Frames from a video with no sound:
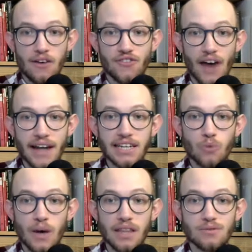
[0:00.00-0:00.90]
finding
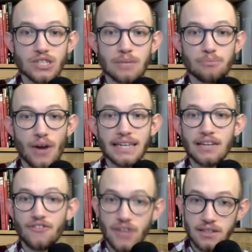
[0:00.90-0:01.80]
whether there was a break
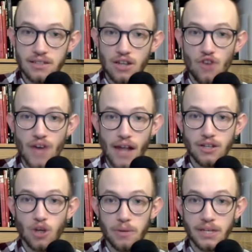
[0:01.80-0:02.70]
in affinity,
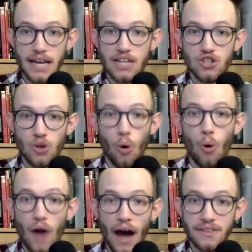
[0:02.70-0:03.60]
reality, communication,
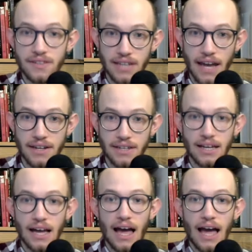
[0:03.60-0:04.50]
or understanding,